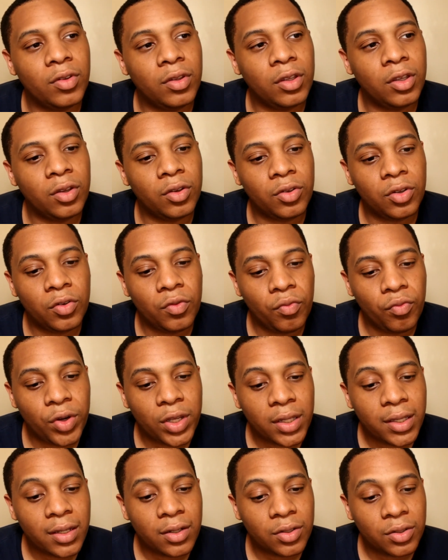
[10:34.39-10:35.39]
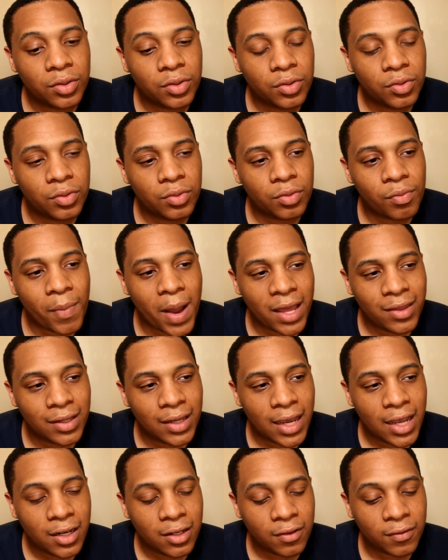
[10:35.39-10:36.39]
you really do, by the
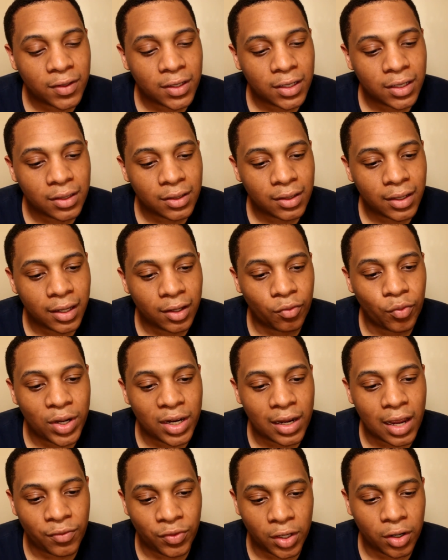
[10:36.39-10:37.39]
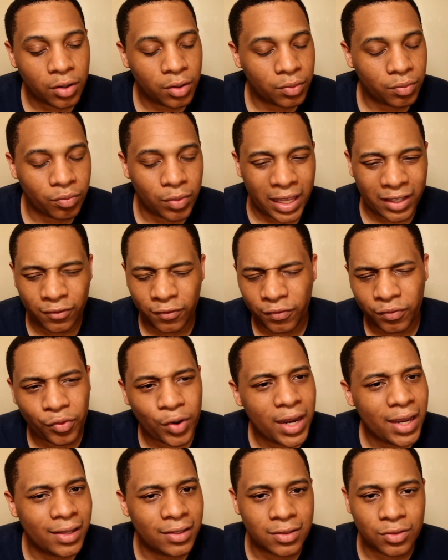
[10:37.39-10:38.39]
end of it, like when they're like
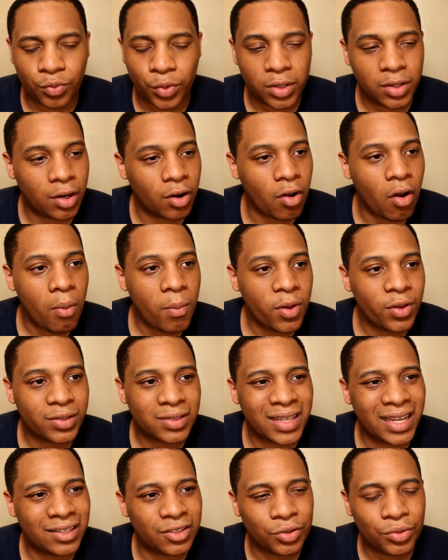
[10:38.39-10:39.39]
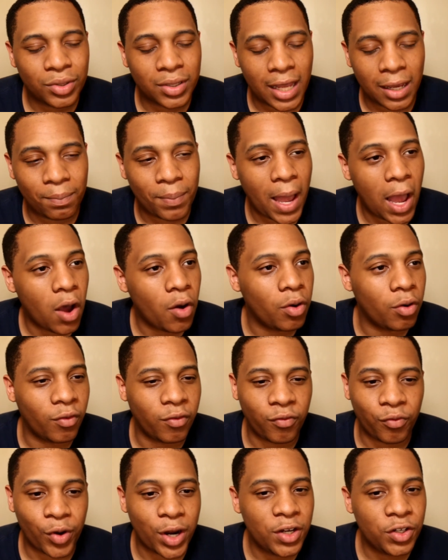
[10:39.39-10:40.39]
friends, when they're almost like doing like power of
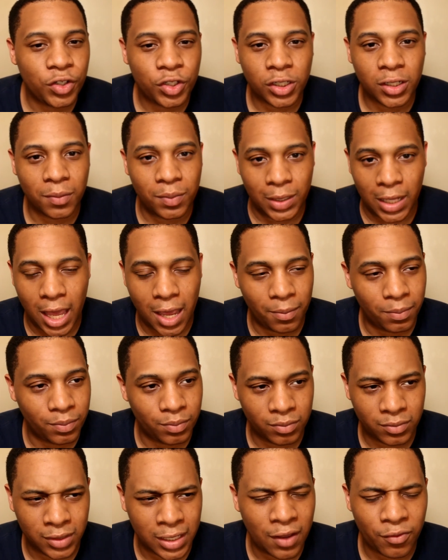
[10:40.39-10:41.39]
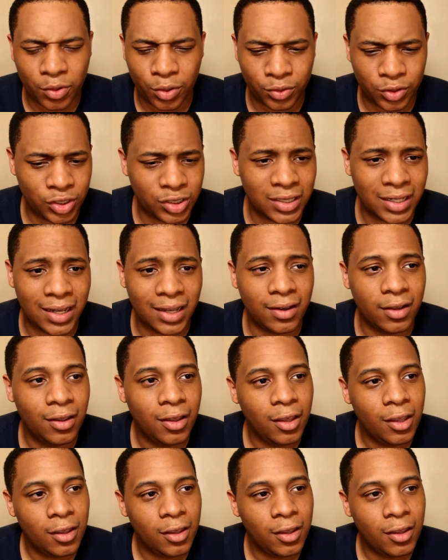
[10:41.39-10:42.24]
friendship type level shit.